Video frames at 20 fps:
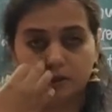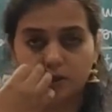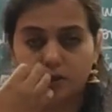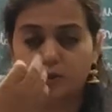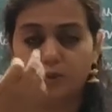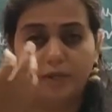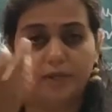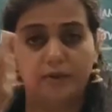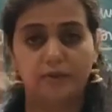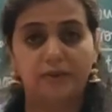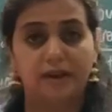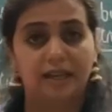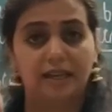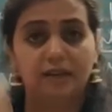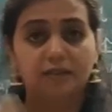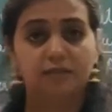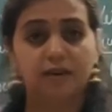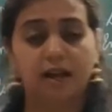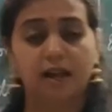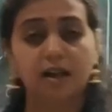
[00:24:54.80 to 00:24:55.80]
doing very
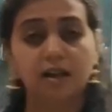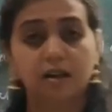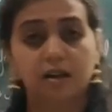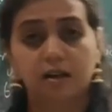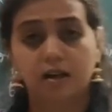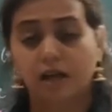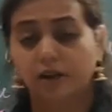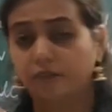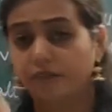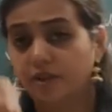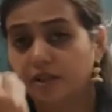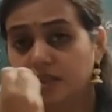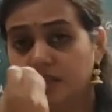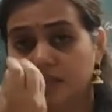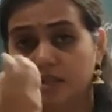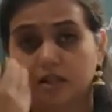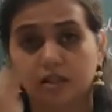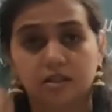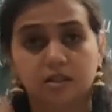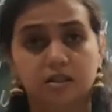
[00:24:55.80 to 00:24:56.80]
well,
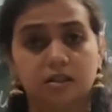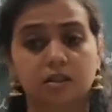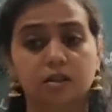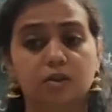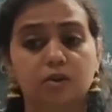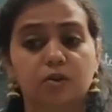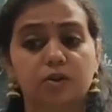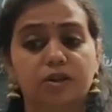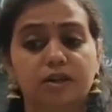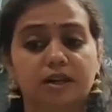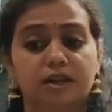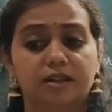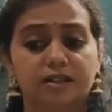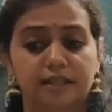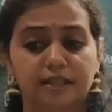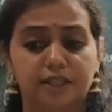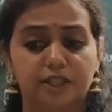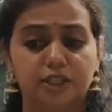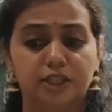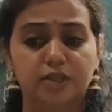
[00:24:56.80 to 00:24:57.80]
everything is in good
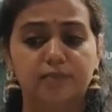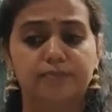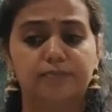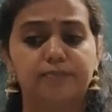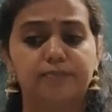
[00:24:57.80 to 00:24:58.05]
condition.